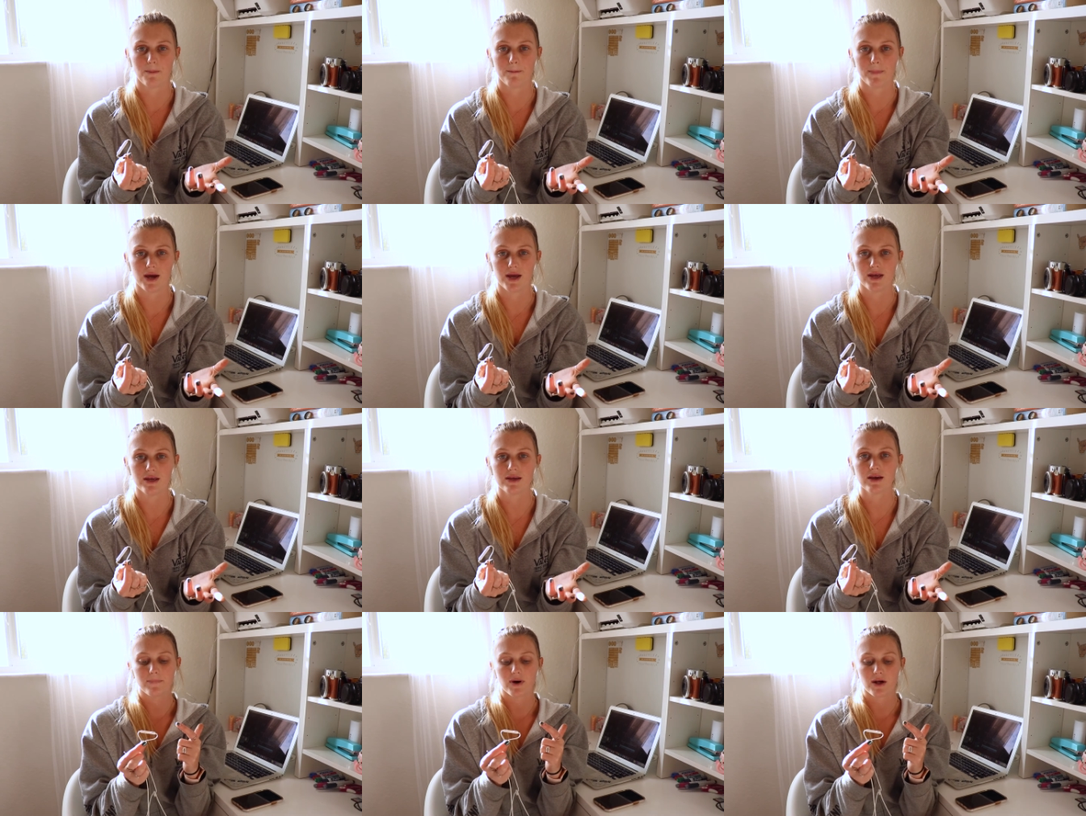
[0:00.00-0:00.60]

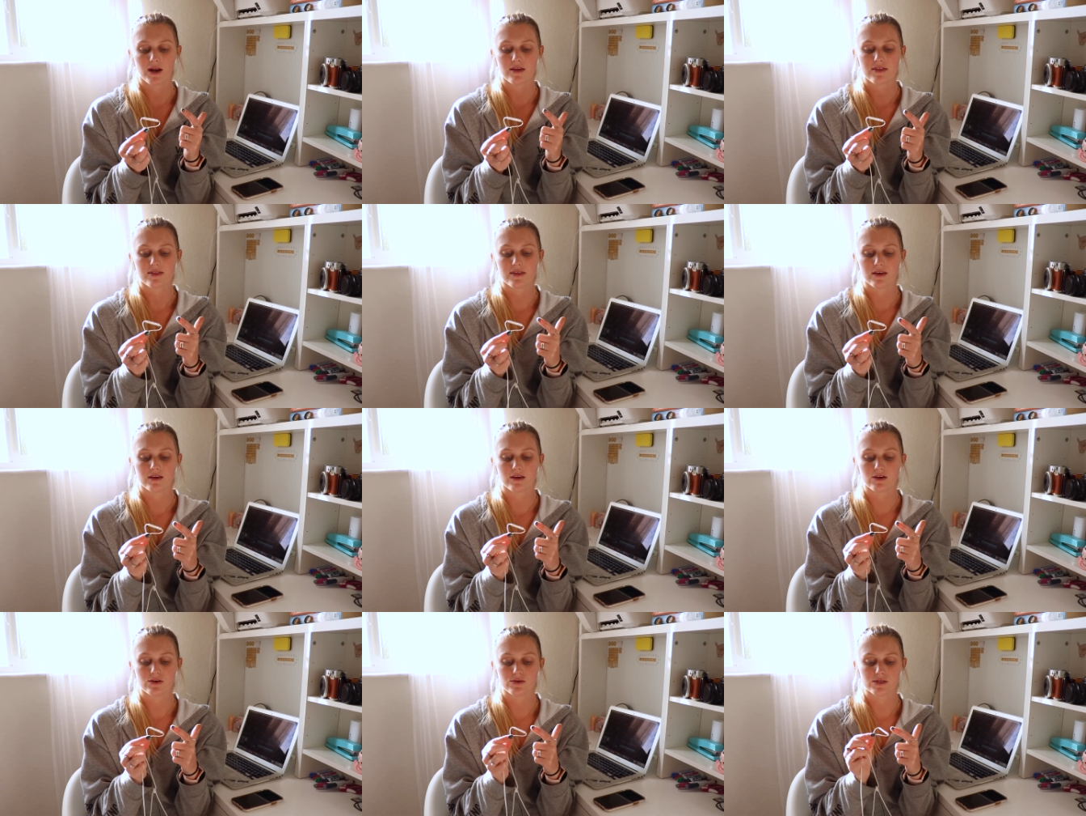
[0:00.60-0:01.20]
mic, but I
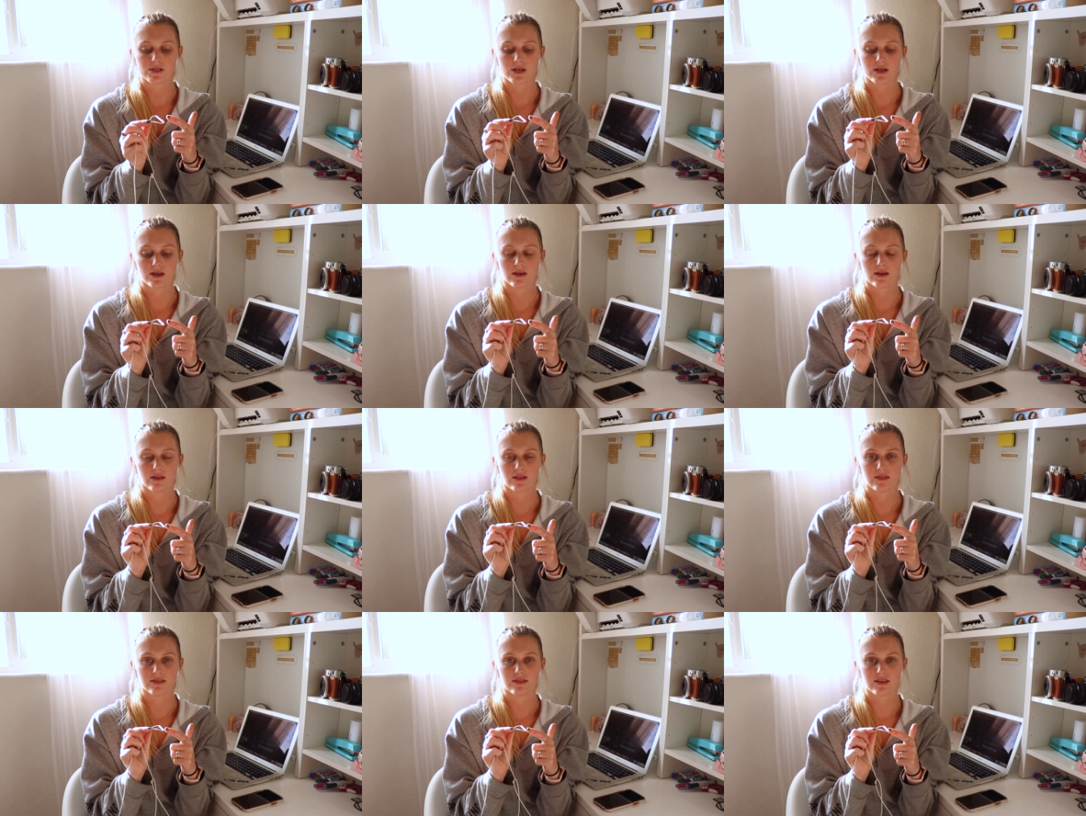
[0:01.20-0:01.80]
think
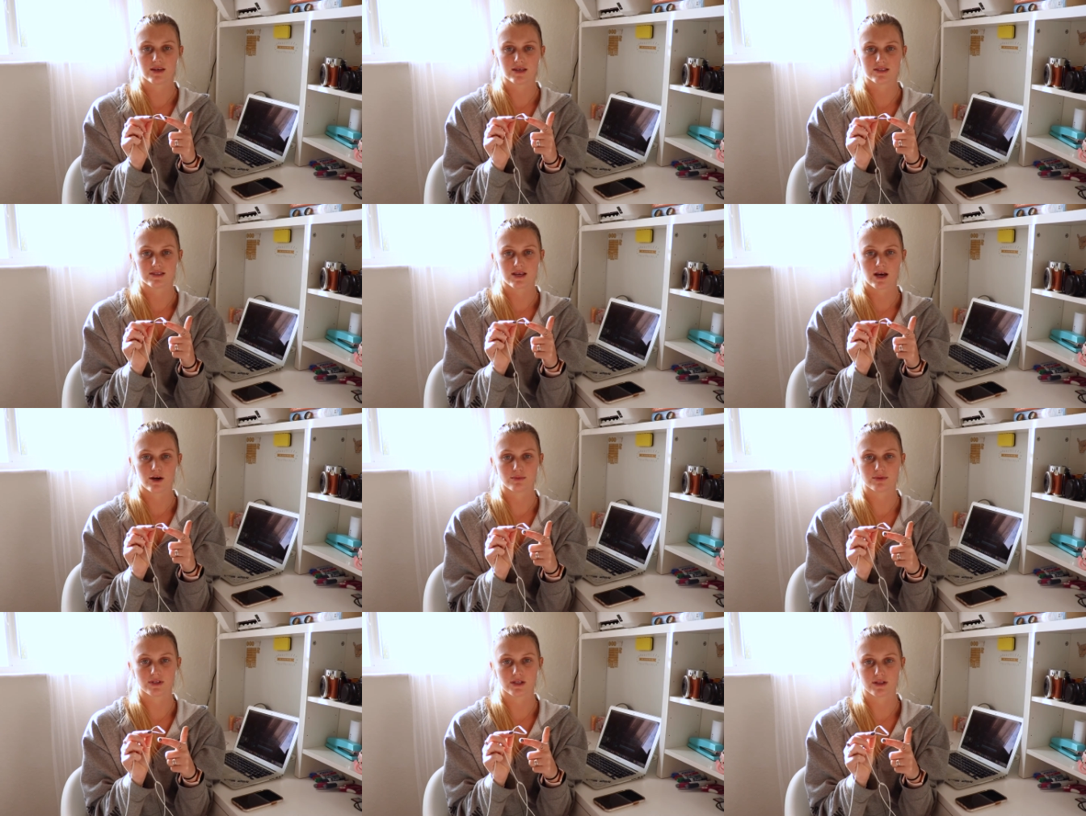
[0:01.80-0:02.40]
using this helps